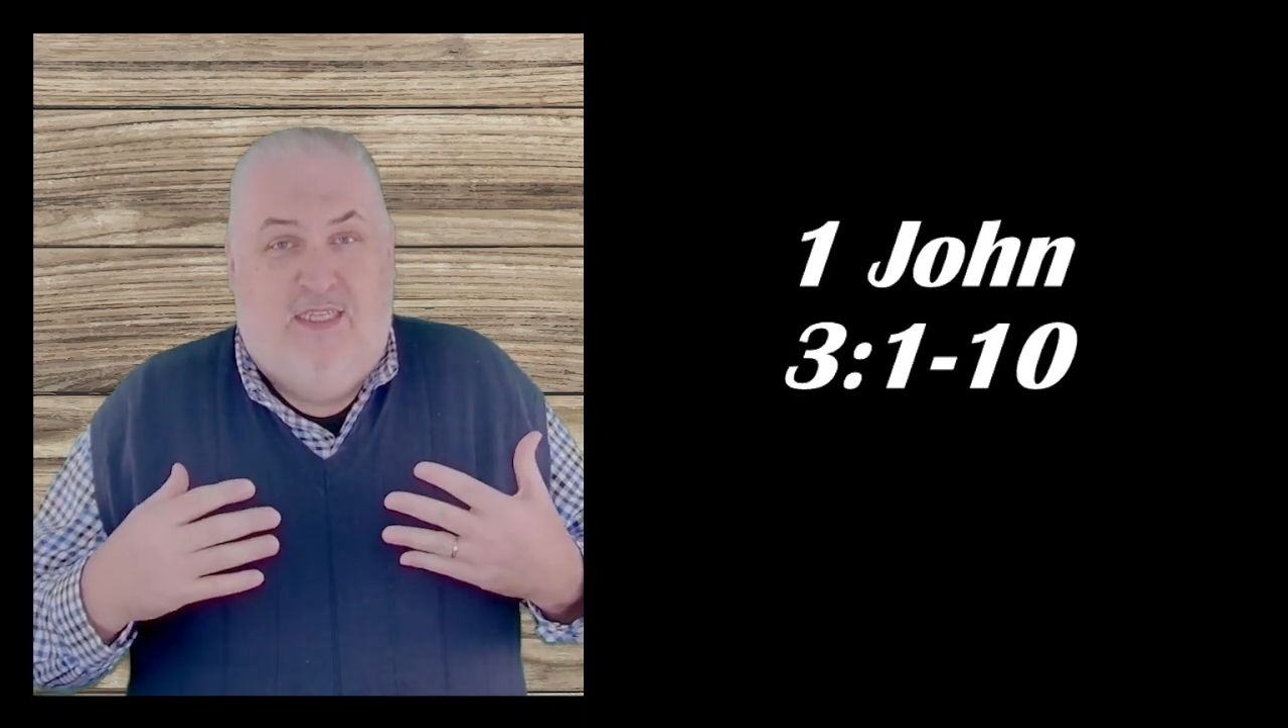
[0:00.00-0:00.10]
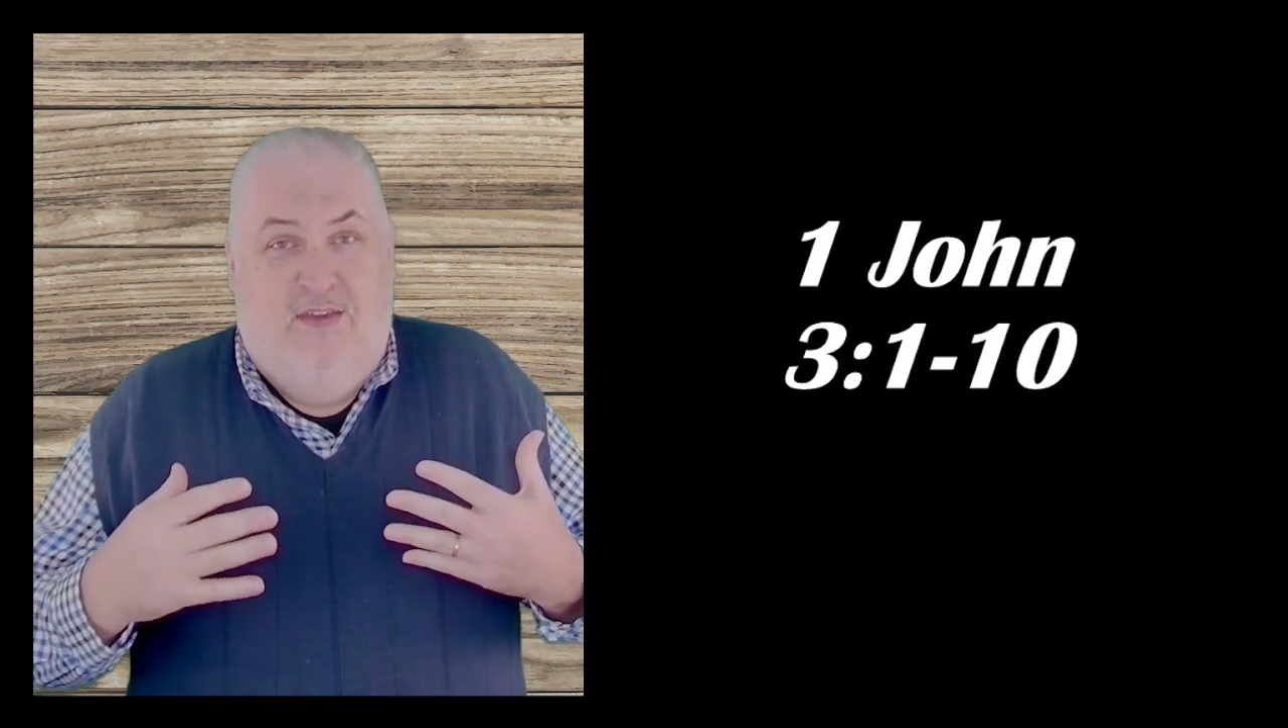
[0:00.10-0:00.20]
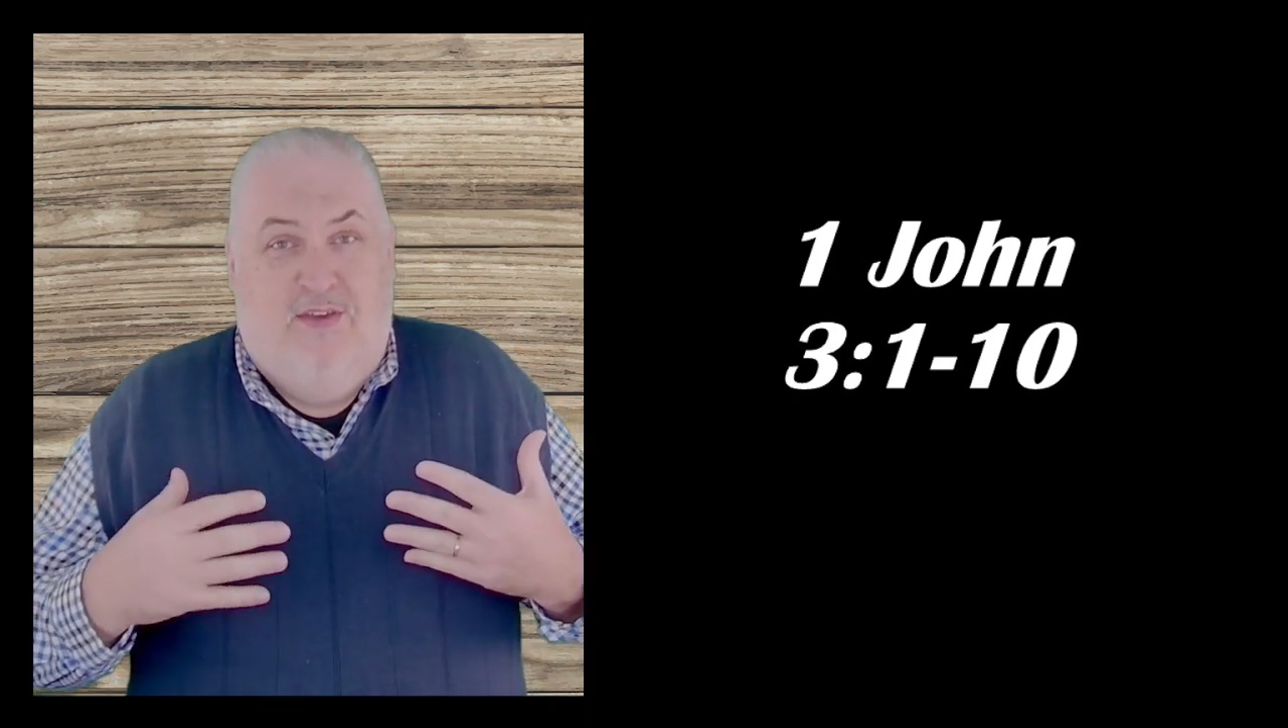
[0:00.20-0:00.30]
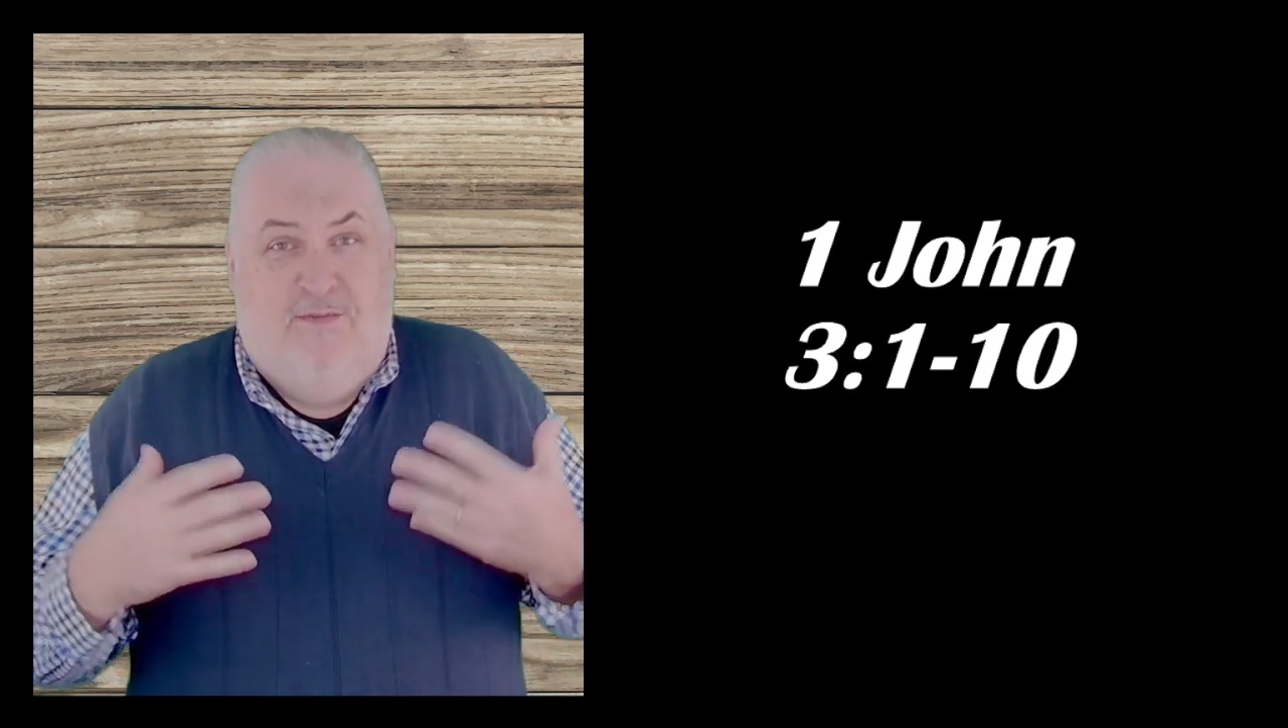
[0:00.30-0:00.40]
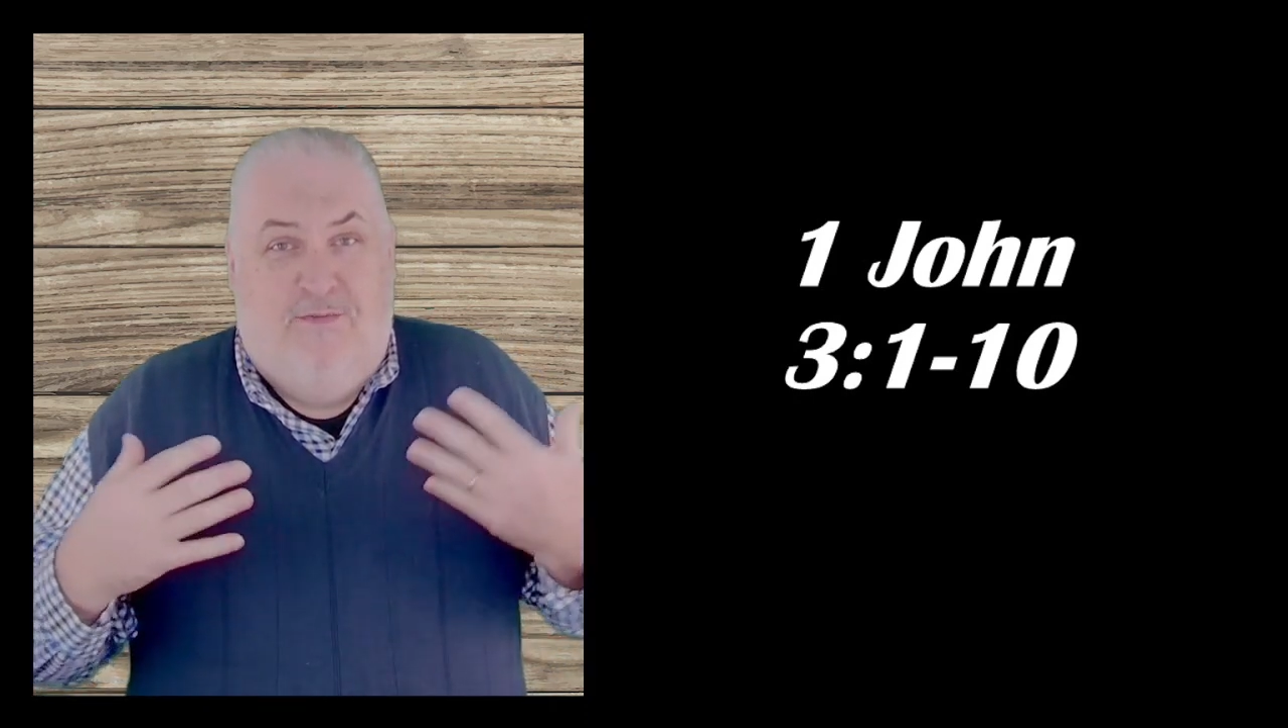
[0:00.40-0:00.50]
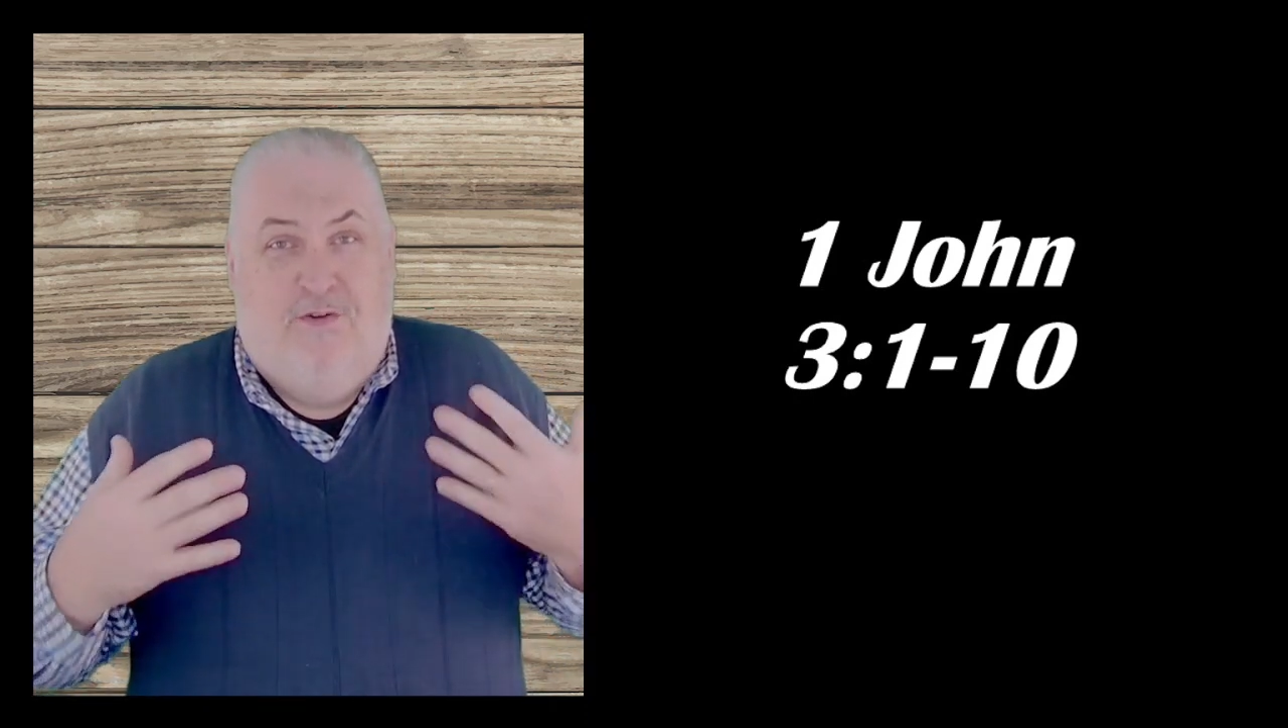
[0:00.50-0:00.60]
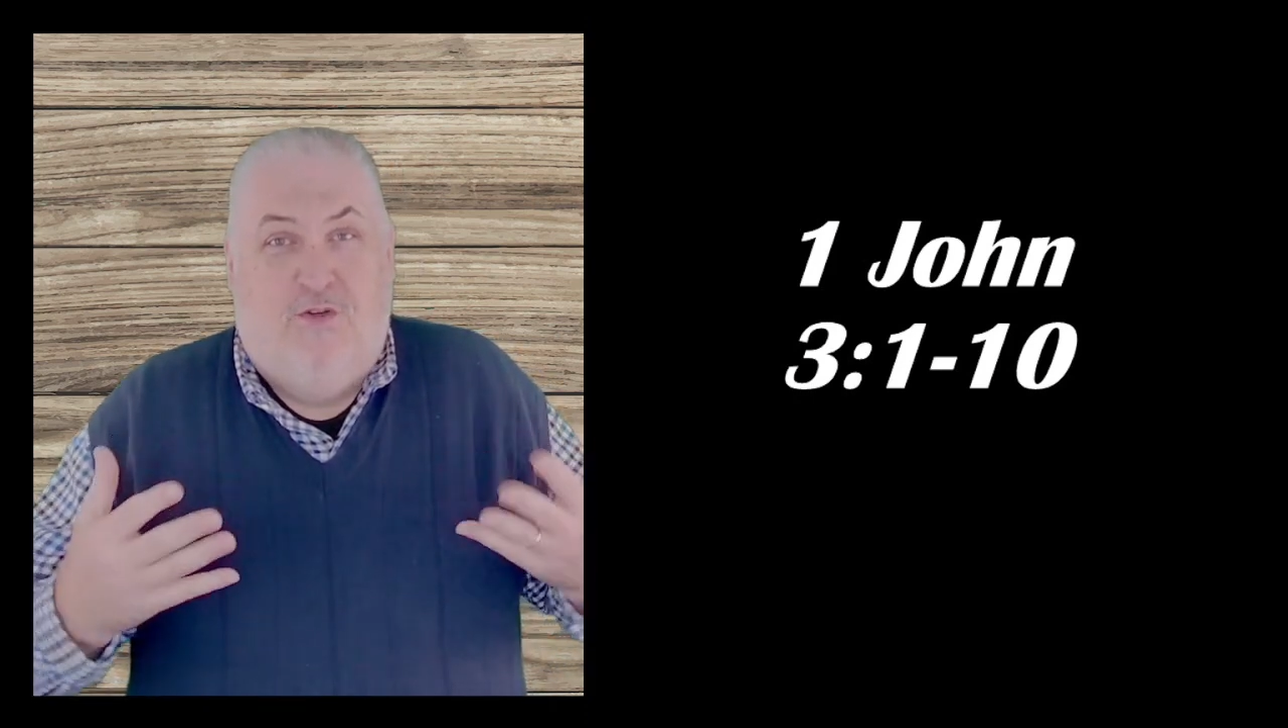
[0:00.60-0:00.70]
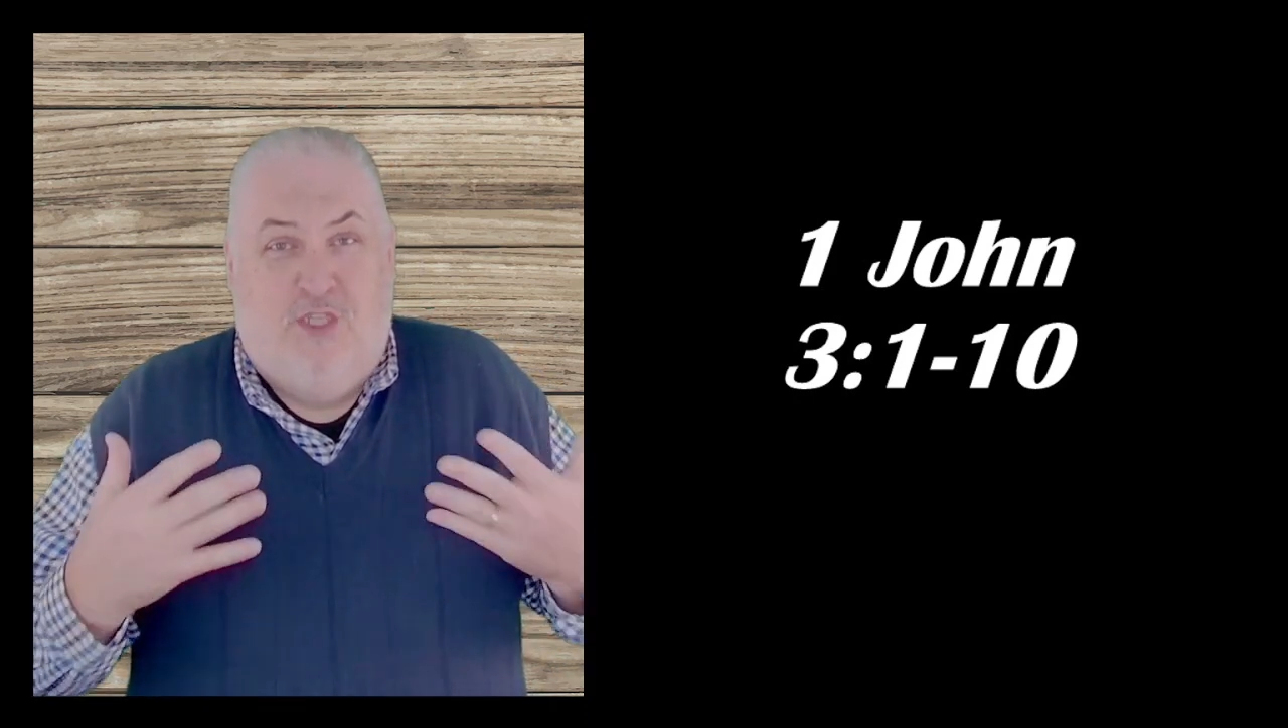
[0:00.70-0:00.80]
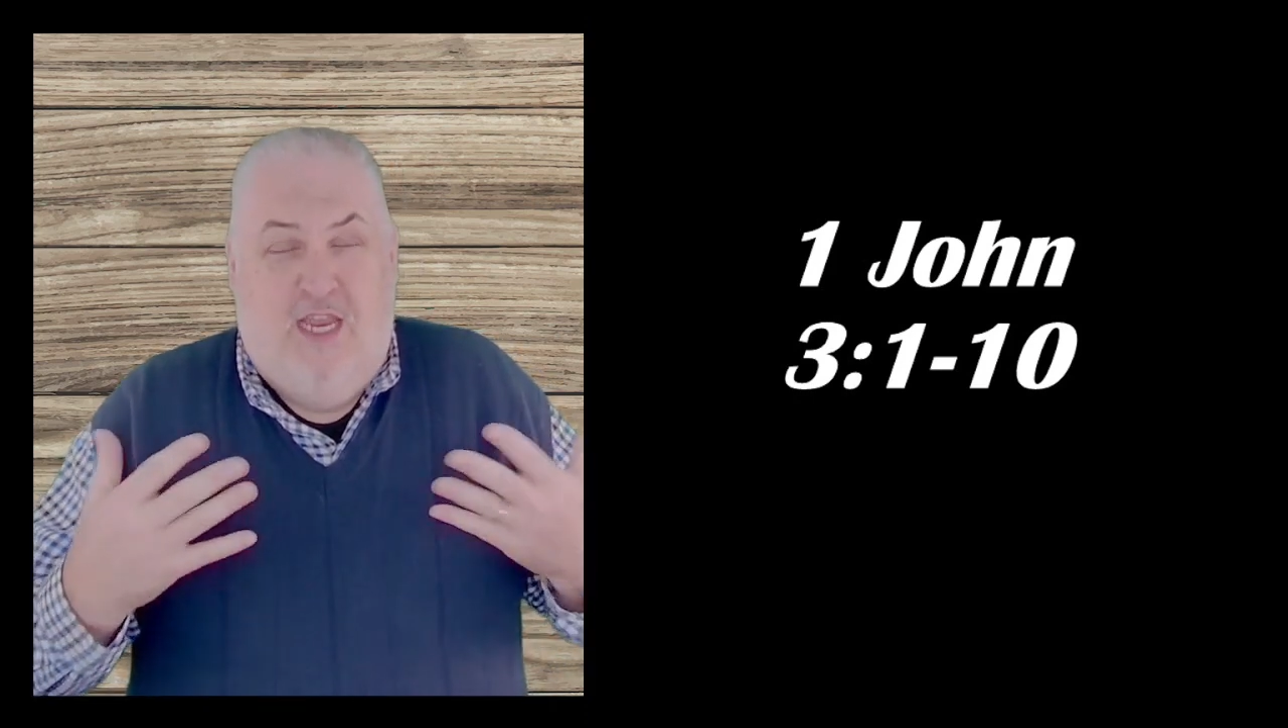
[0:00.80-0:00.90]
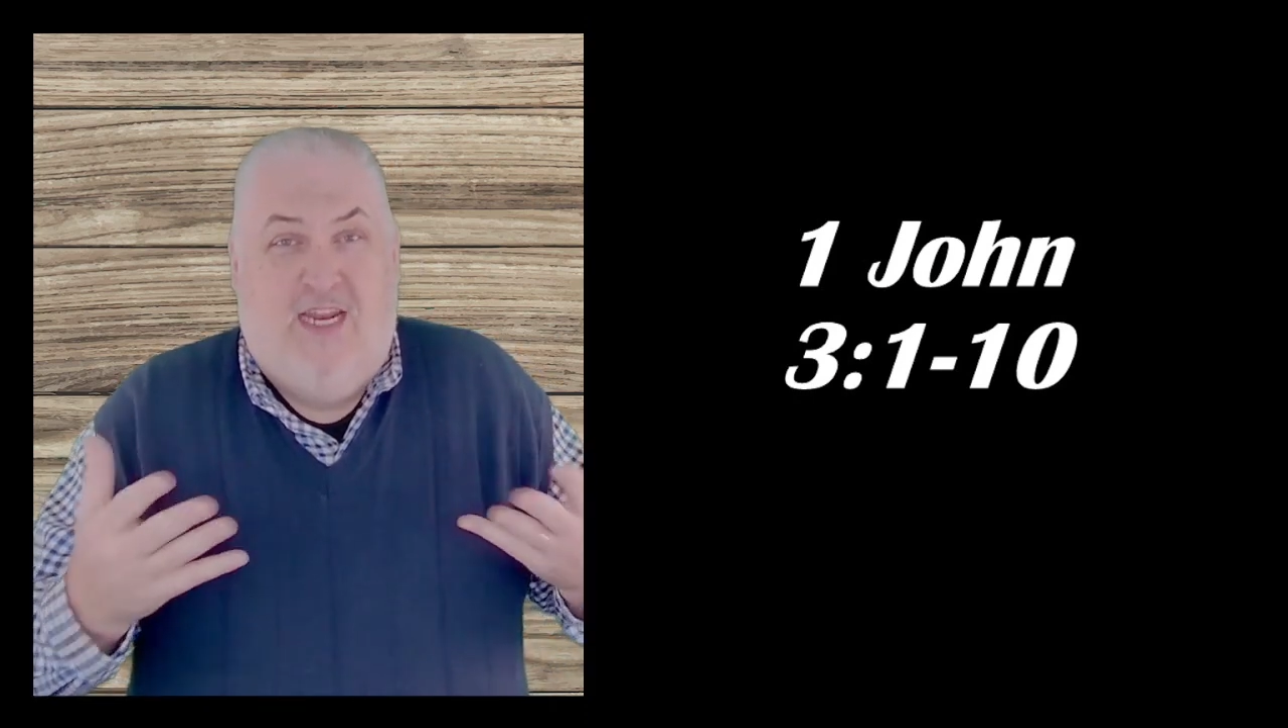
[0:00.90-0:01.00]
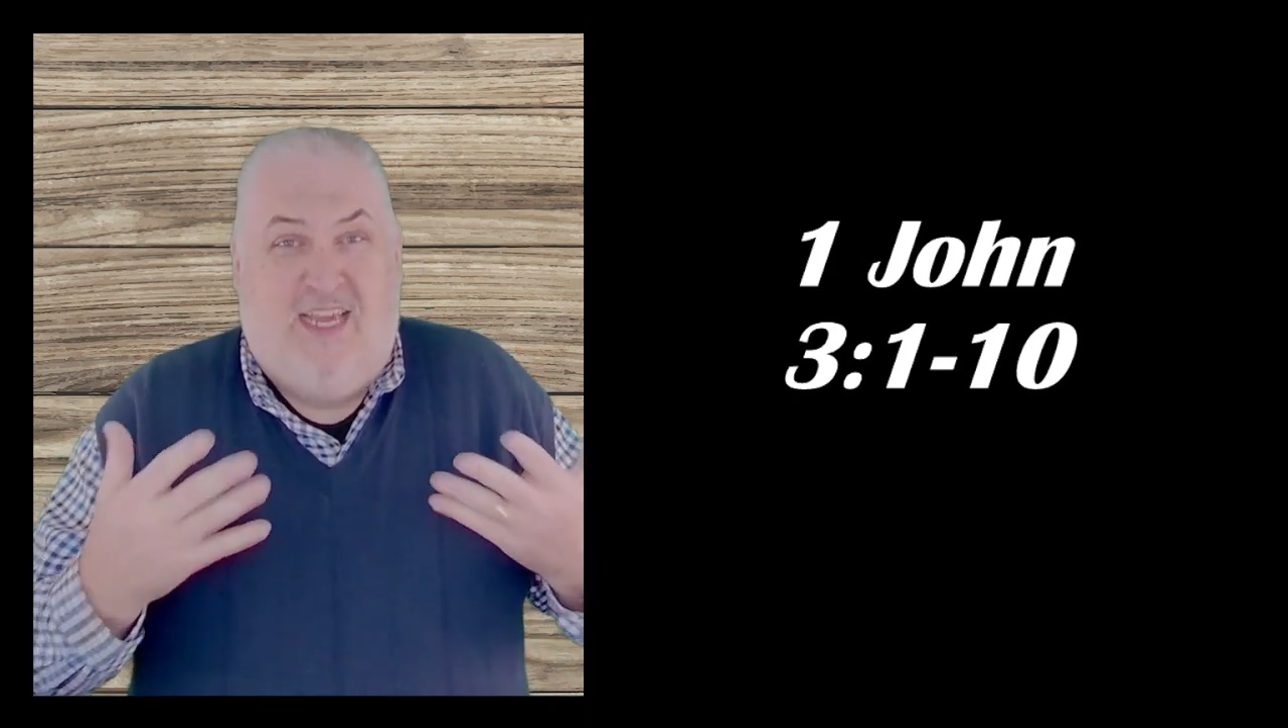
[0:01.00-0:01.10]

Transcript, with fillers: giving firsthand